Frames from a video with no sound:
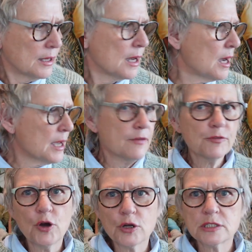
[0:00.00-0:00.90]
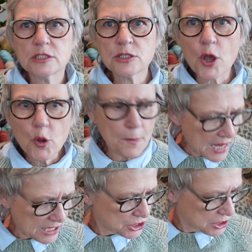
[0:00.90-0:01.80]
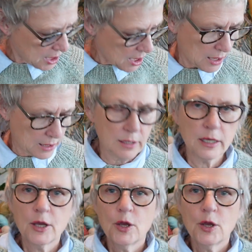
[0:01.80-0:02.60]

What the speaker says: I have got so much yarn